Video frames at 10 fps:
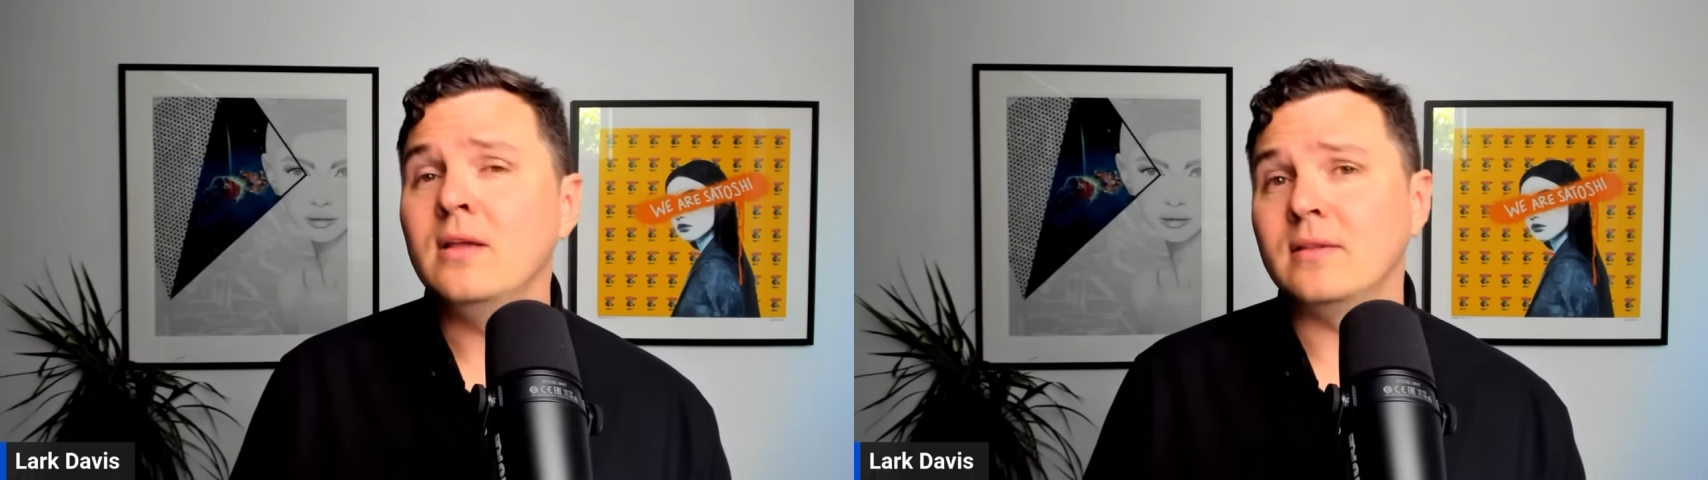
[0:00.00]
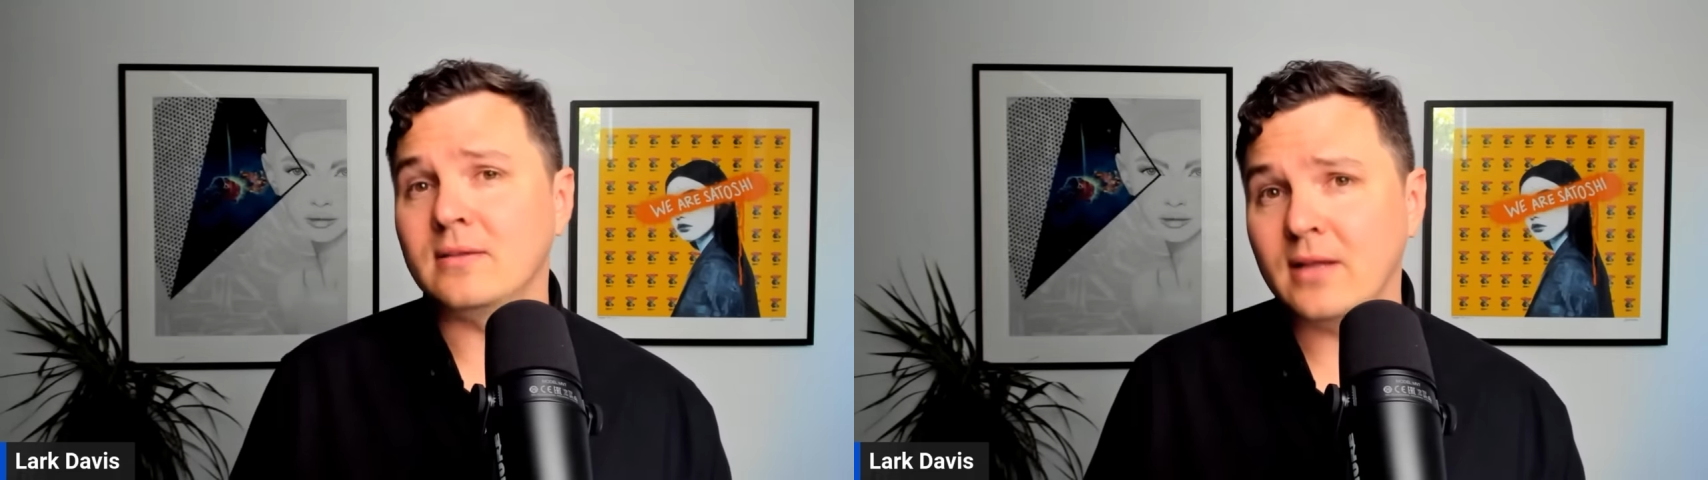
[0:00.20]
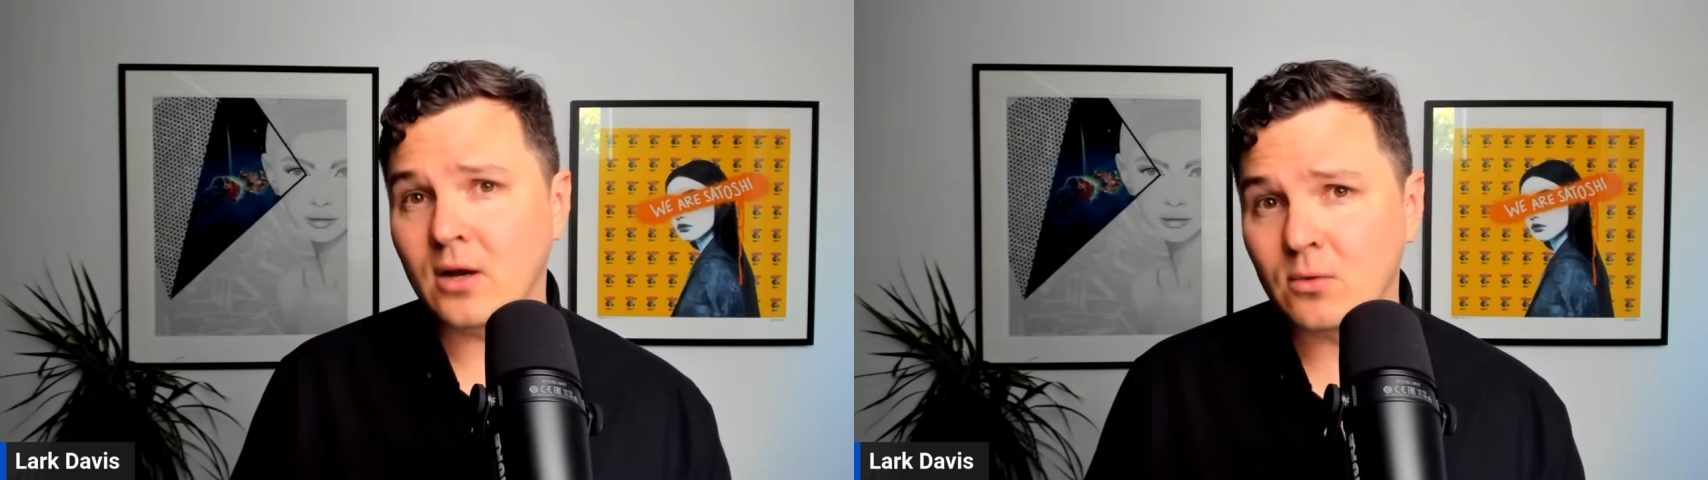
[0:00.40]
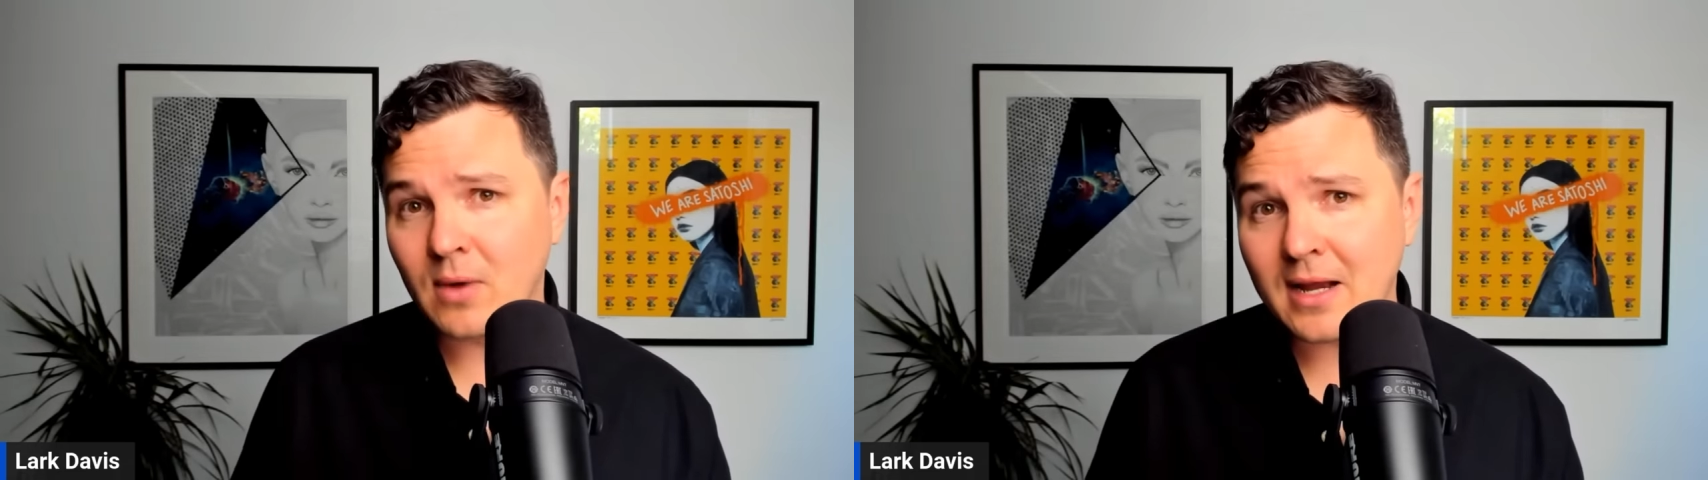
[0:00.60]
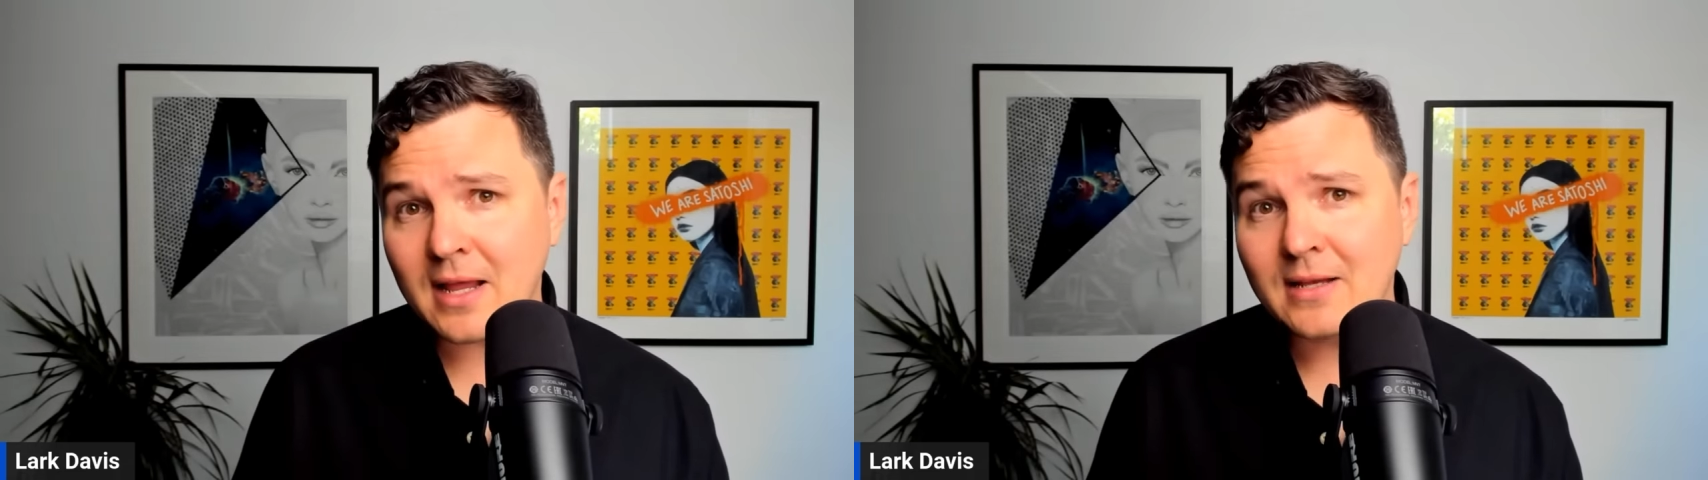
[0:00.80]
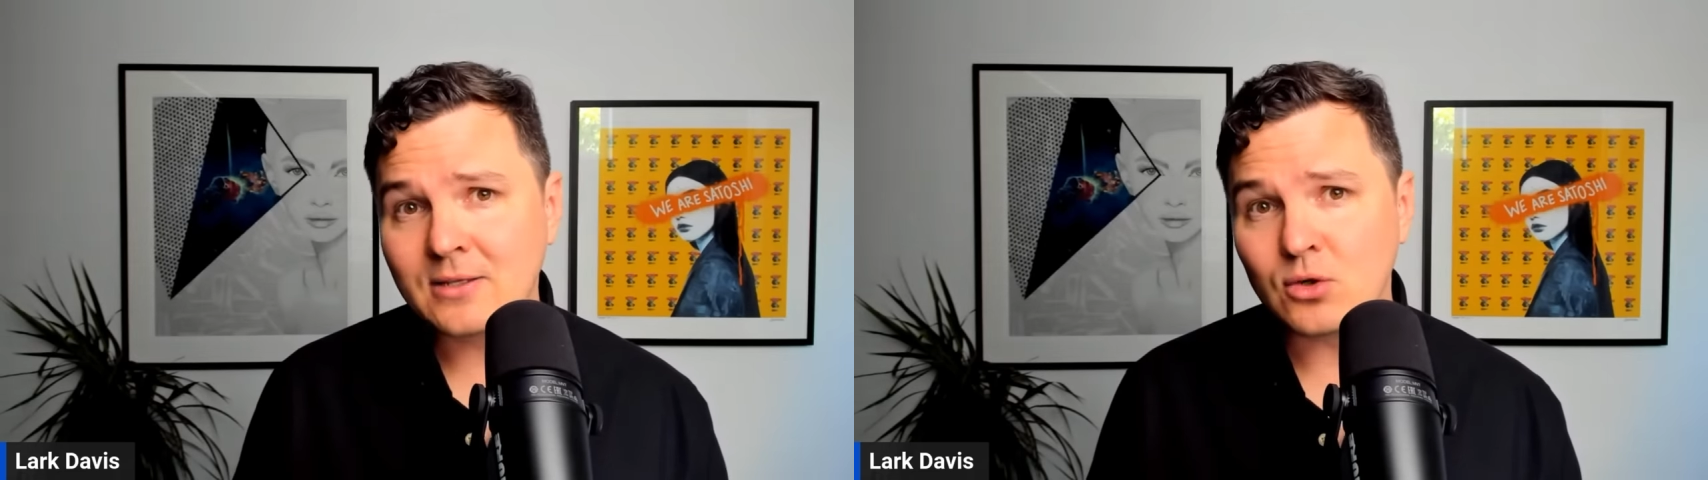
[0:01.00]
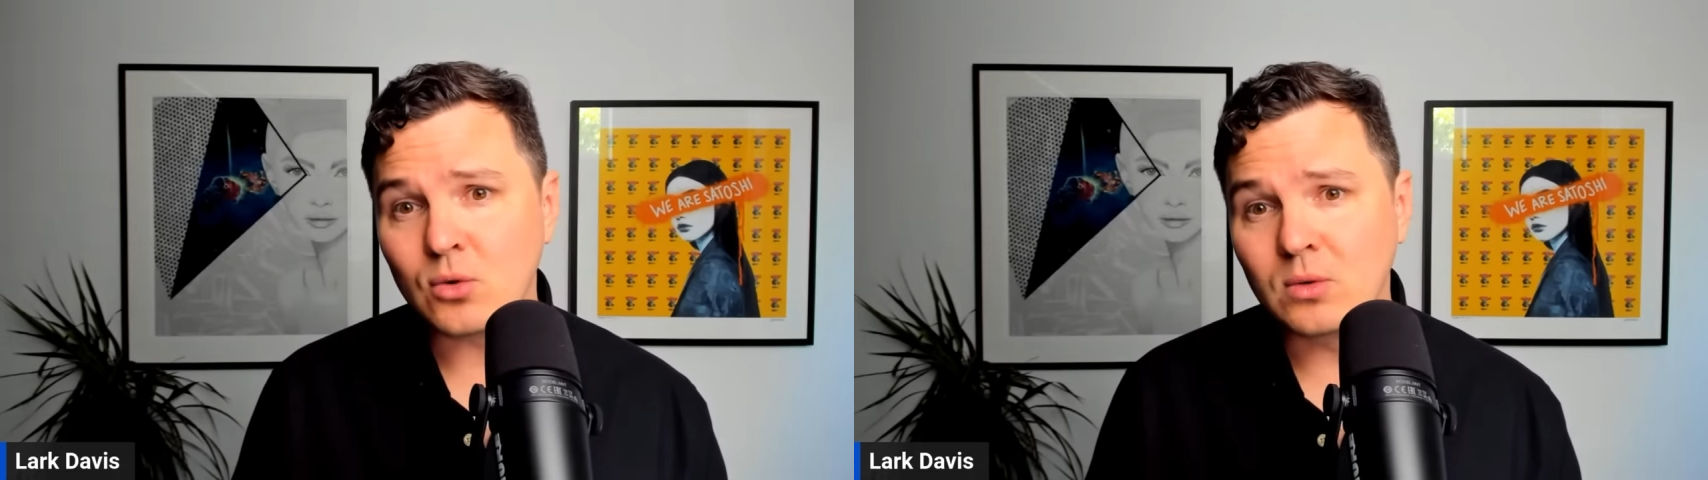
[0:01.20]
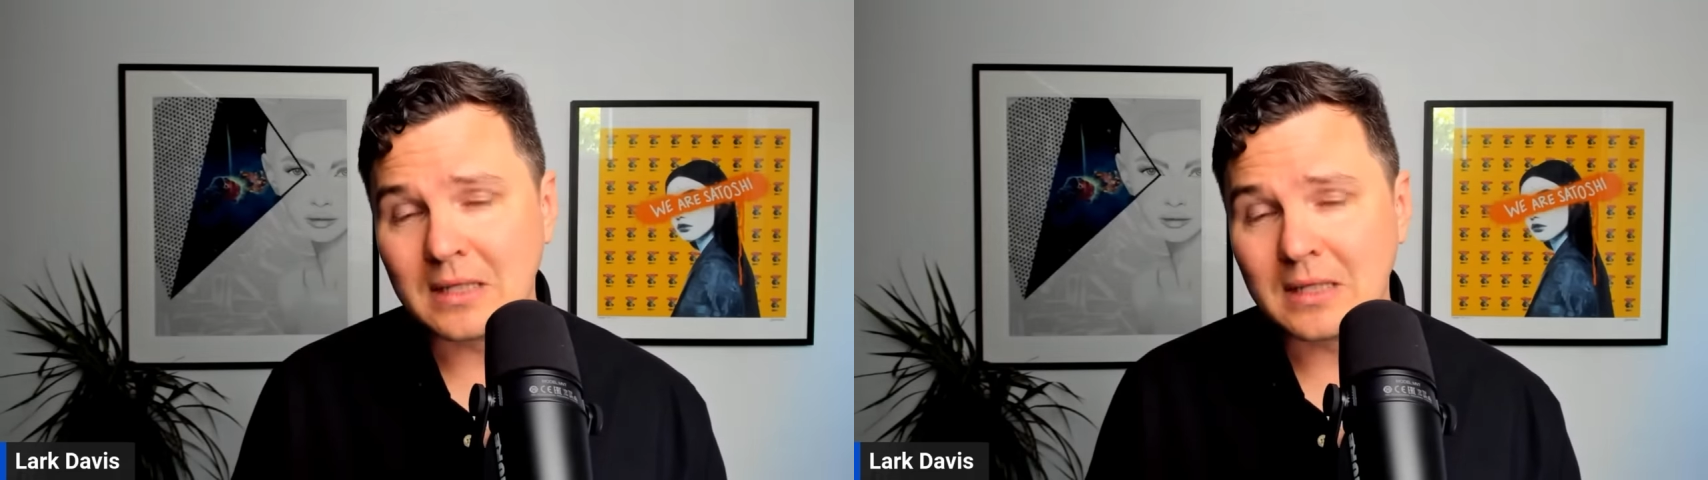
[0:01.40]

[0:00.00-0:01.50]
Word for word: that they are ready to